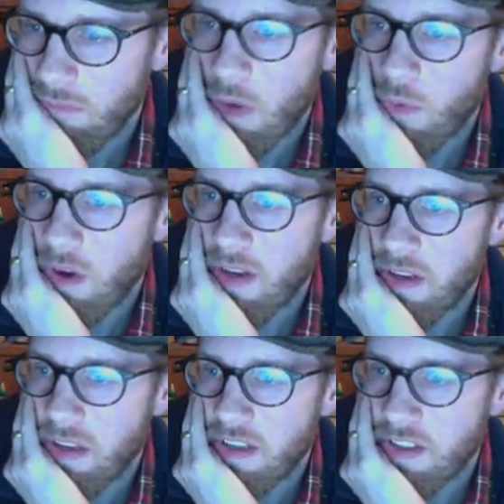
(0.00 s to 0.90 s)

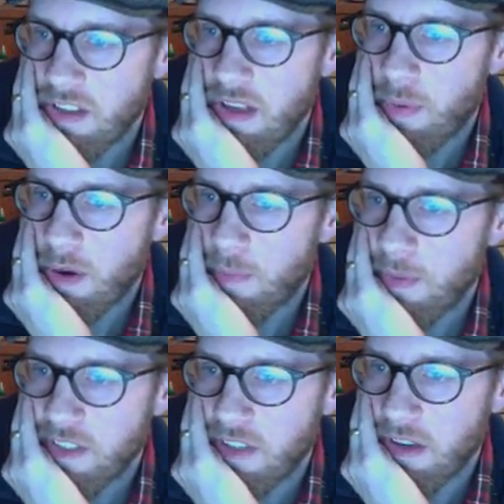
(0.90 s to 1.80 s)
What is the
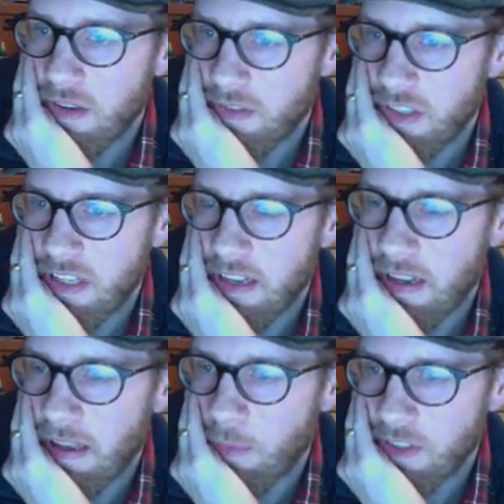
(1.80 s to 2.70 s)
purpose of
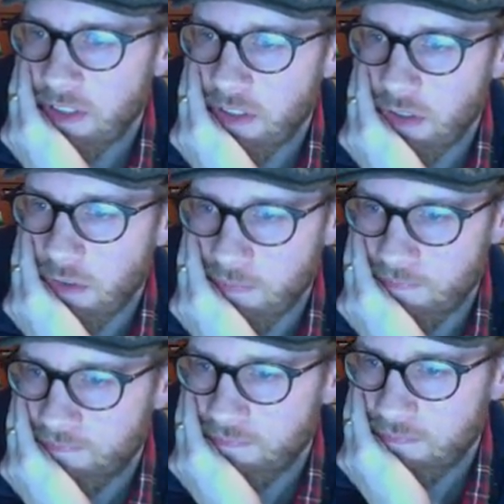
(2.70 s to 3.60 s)
DNA? What does it do?
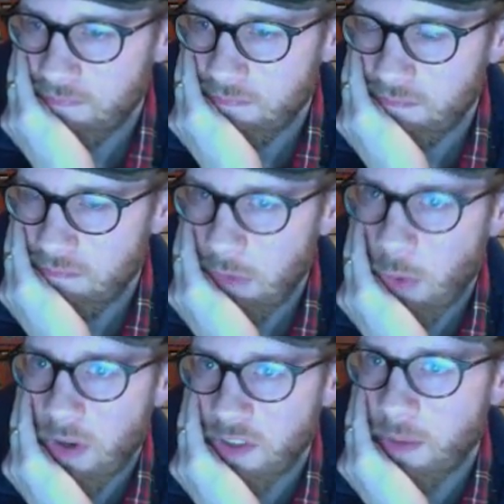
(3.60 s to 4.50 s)
Or what are some of